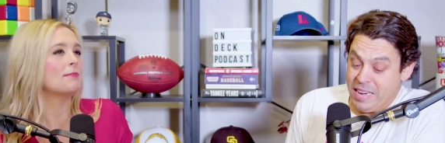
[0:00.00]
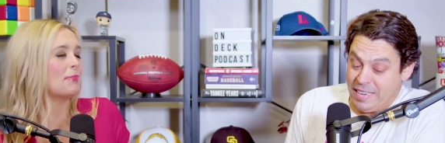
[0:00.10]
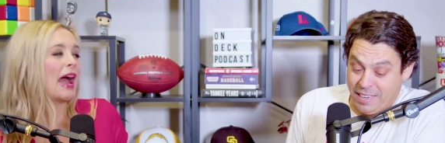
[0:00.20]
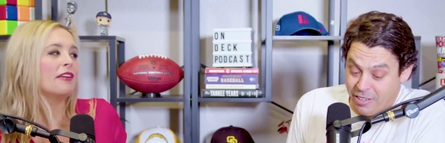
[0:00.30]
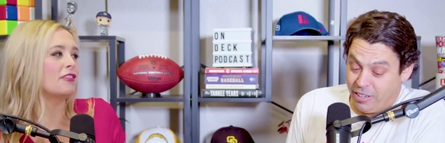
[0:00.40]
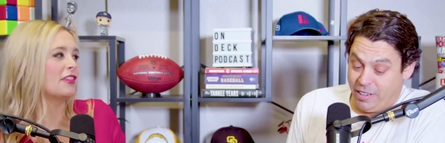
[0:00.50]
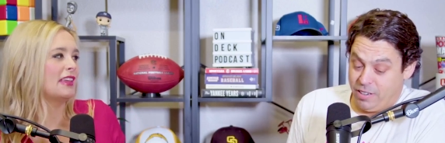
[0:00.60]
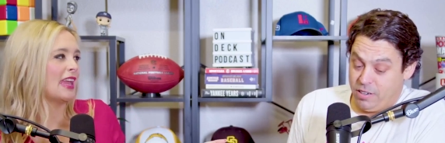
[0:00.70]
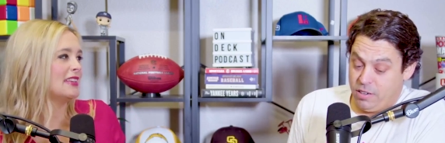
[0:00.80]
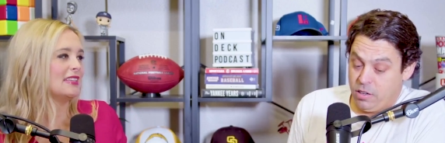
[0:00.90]
Speaker 1: bad dealing. for the
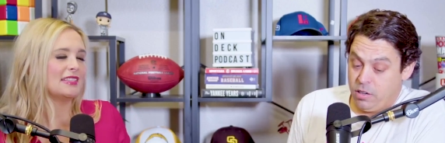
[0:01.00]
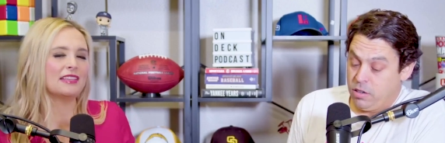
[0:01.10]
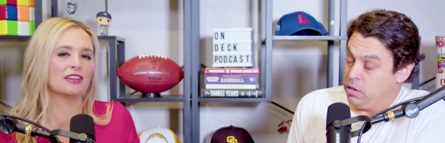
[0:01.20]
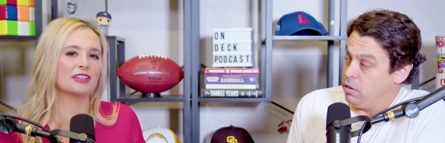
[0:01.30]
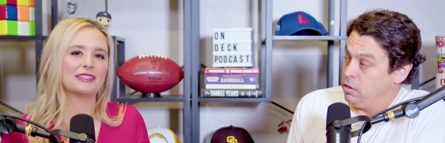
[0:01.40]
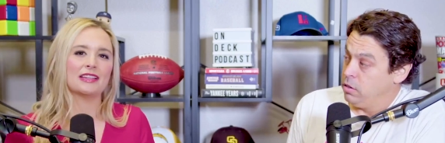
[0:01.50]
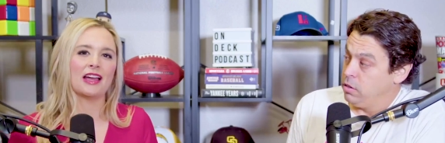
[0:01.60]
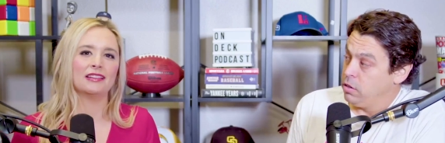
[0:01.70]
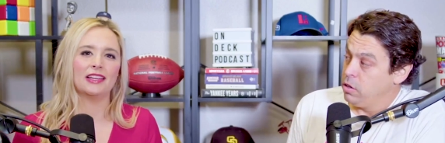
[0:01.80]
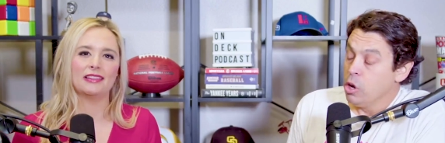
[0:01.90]
Yankees either. It's
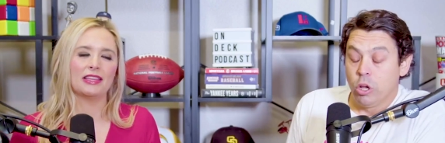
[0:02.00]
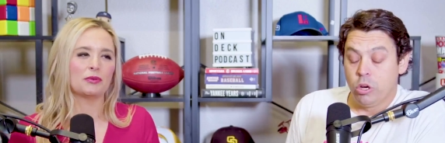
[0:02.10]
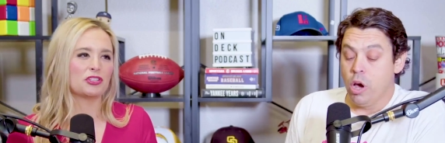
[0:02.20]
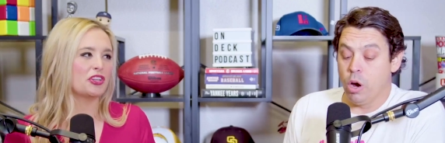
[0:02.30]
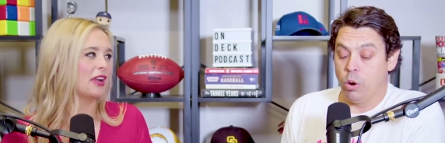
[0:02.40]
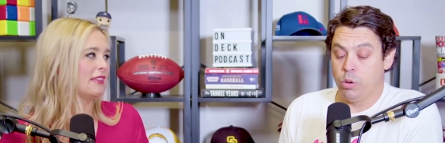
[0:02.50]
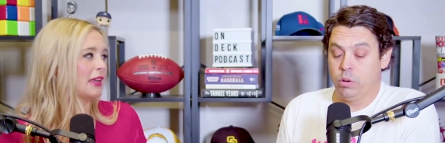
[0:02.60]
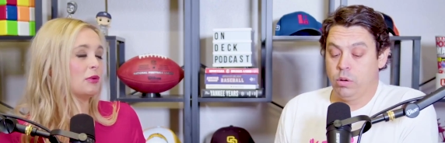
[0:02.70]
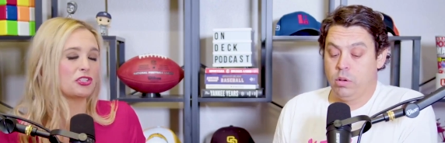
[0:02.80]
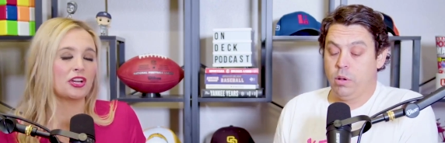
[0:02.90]
not like they were no. tra-
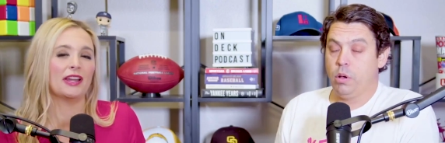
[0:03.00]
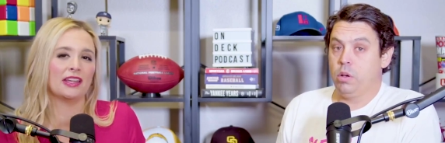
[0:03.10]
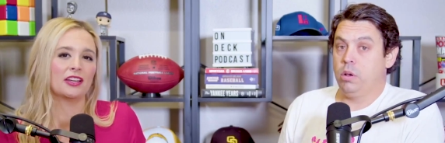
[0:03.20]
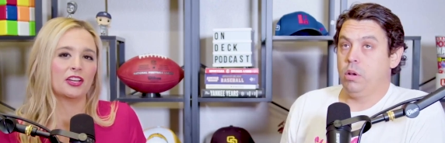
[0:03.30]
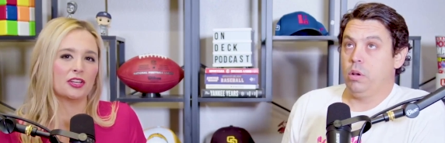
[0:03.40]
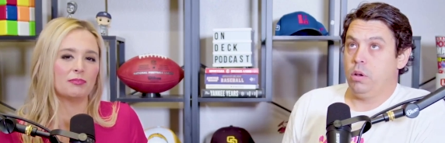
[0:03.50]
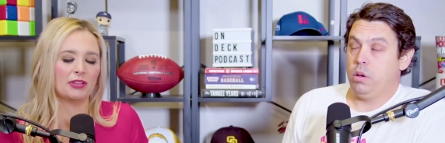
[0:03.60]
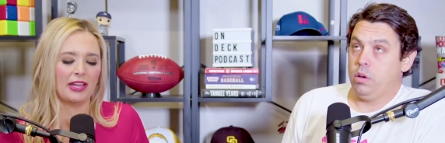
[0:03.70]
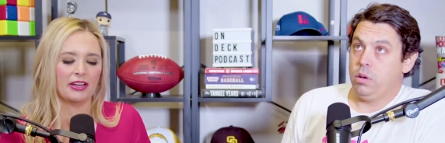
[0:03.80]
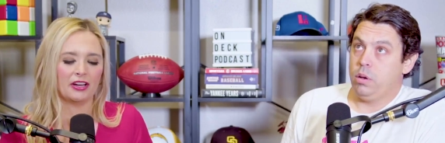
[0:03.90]
they were trading a good
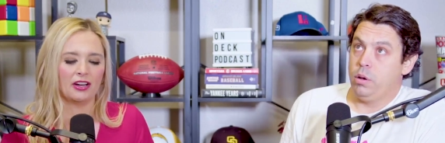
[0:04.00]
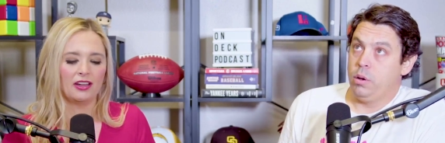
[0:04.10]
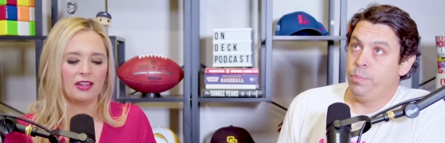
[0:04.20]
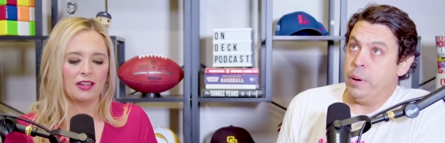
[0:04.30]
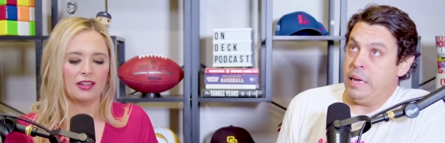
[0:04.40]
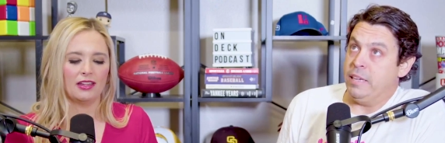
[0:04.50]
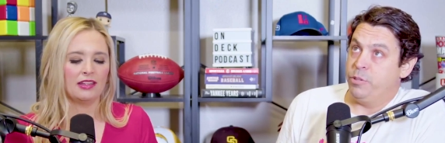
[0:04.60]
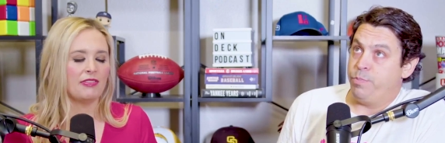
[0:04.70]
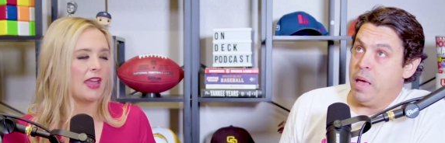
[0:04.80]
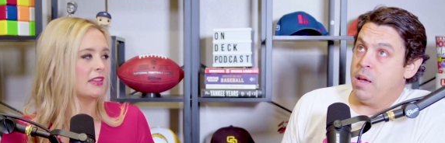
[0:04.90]
player, but he's
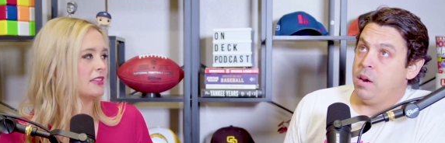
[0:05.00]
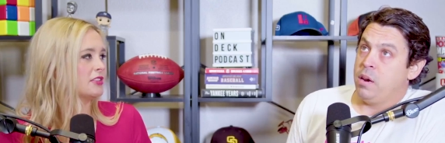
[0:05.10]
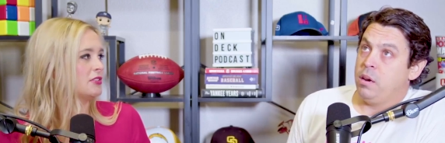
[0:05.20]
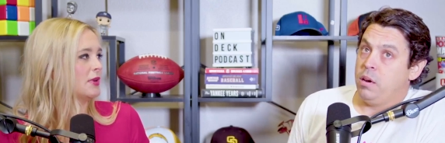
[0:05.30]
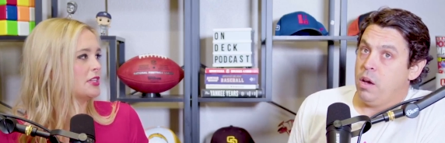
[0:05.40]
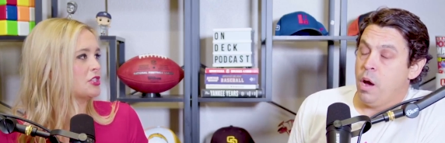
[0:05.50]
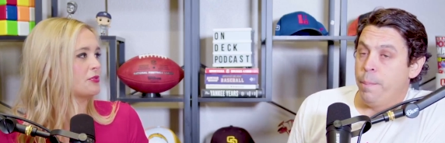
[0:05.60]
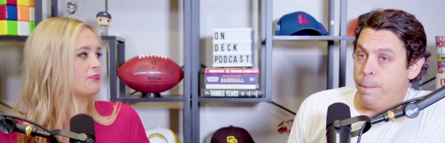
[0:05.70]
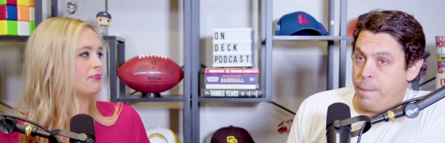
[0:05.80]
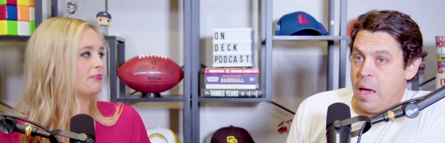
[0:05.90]
been a
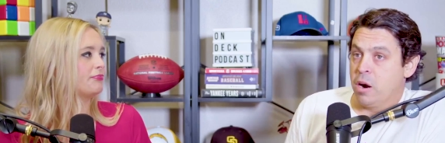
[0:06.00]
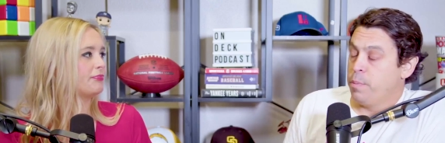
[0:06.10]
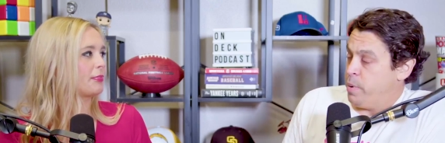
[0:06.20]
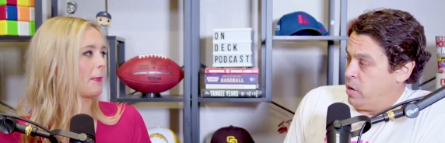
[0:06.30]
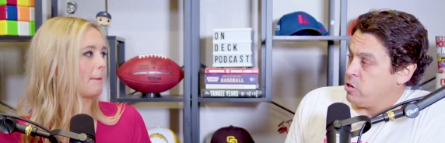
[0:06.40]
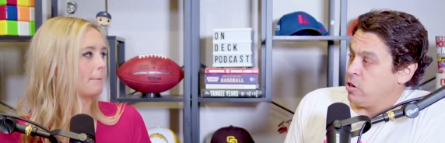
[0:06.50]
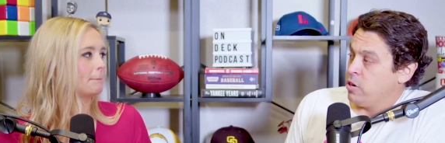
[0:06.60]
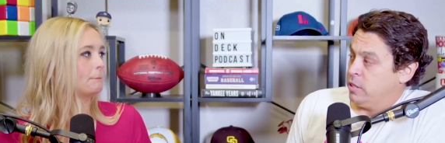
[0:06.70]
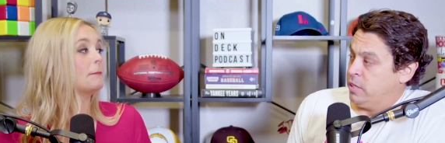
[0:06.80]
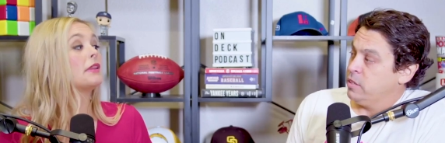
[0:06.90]
Speaker 2: better
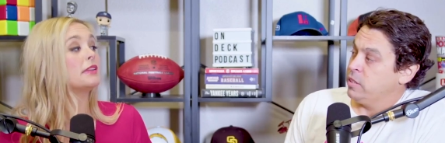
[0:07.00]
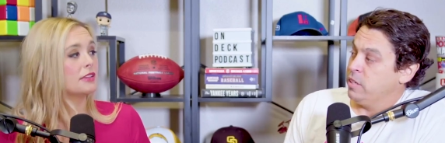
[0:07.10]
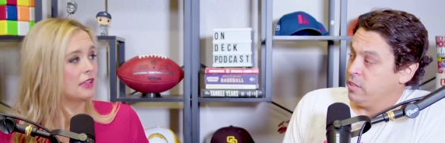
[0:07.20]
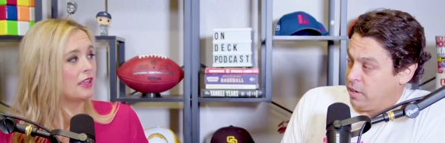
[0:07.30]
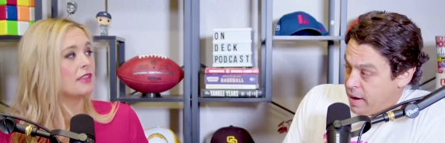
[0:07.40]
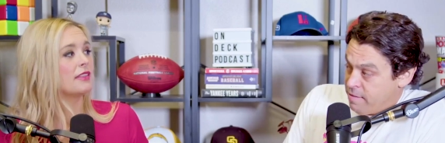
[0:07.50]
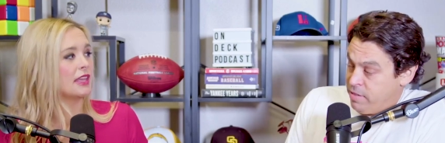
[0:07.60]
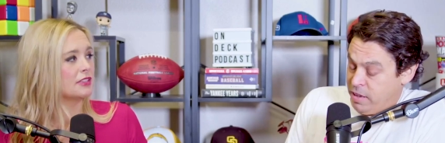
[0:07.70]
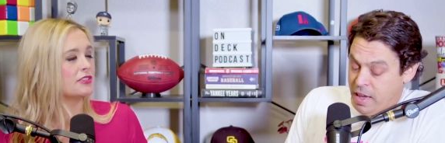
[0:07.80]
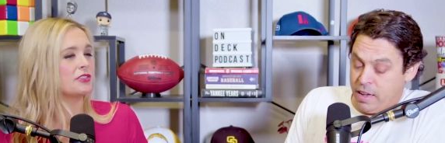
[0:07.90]
pitcher since he's left
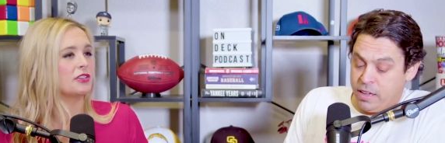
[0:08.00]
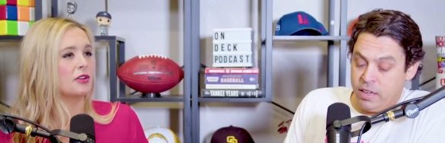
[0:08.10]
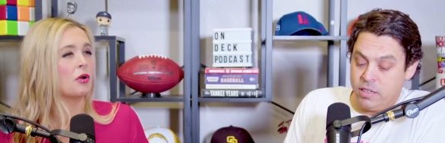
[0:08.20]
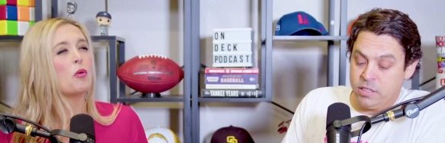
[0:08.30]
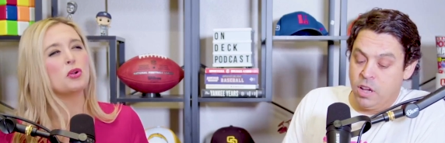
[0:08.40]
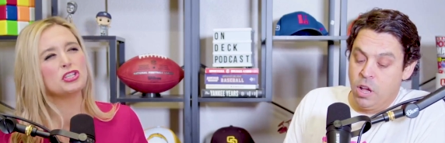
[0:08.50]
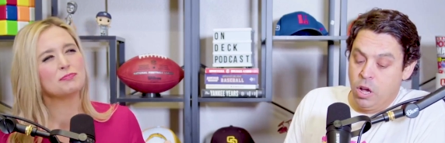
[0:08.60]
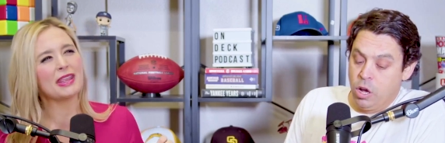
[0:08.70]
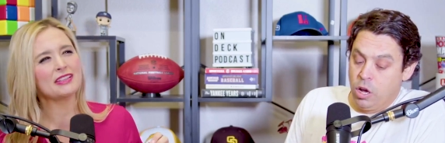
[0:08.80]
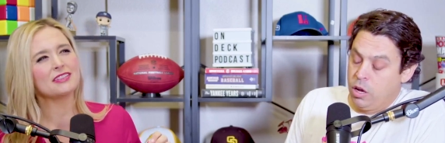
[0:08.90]
That's the Yankees, true.
Speaker 1: which
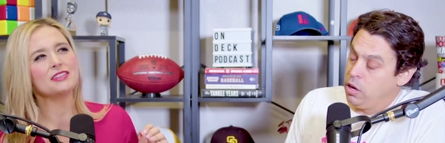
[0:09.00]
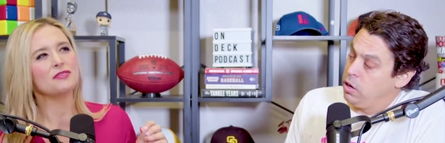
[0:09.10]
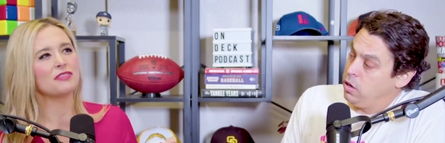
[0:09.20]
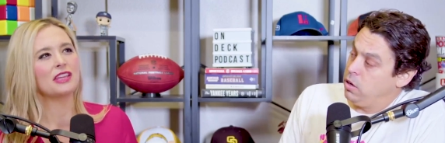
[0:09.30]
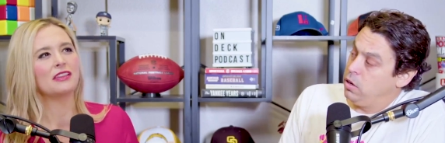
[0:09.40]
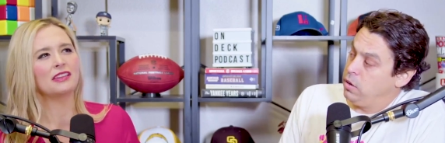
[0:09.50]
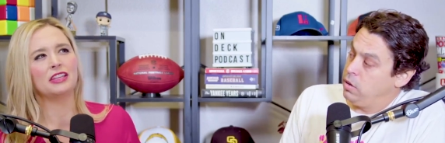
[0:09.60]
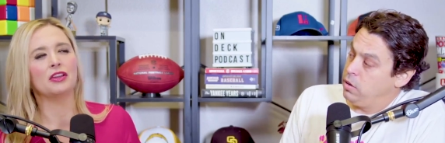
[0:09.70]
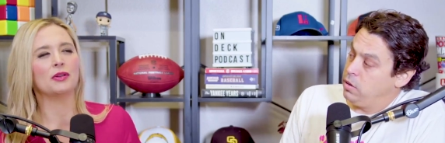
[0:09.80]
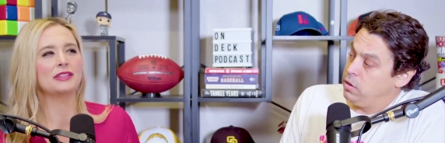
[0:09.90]
makes you think,
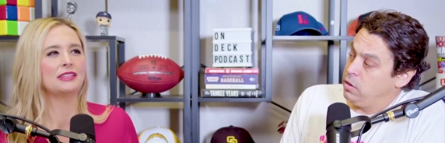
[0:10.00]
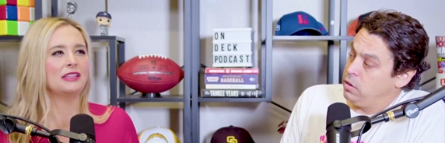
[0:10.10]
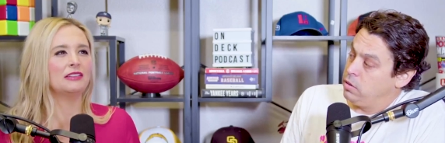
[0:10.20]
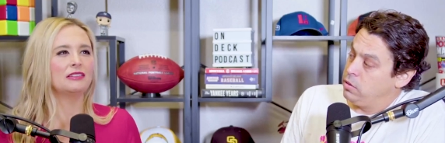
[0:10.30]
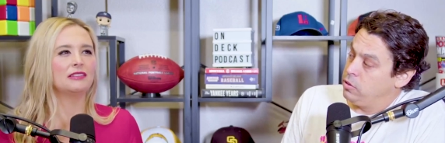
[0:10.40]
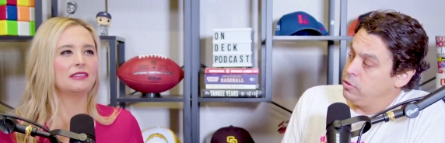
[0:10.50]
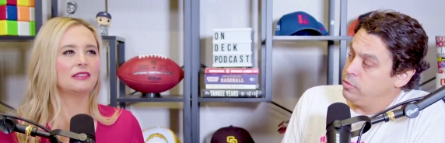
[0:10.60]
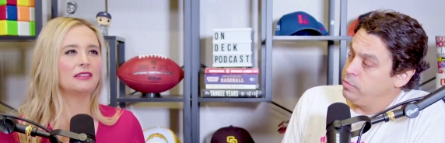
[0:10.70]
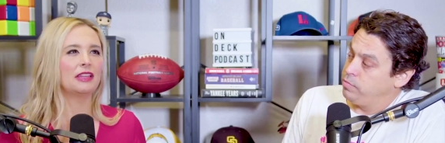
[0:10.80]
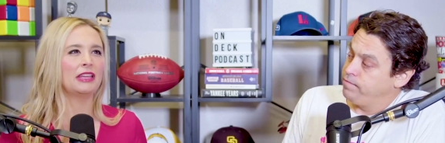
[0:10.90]
you know, is he
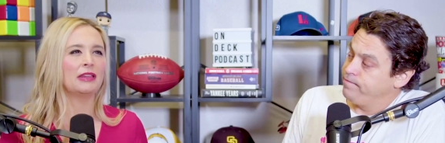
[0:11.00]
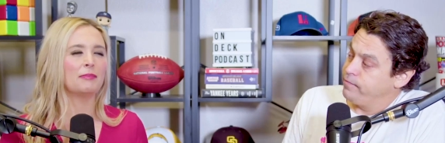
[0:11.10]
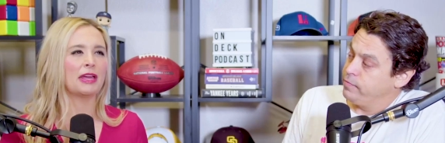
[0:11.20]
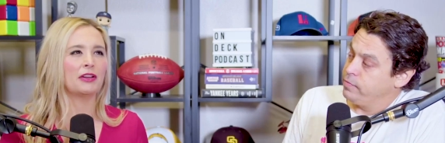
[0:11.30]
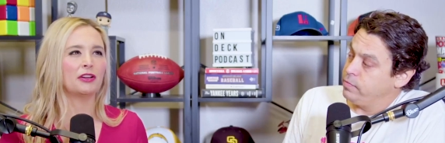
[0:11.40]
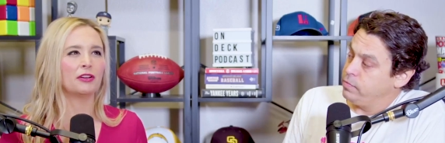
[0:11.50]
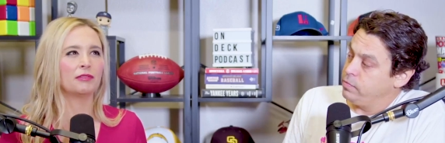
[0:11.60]
in a better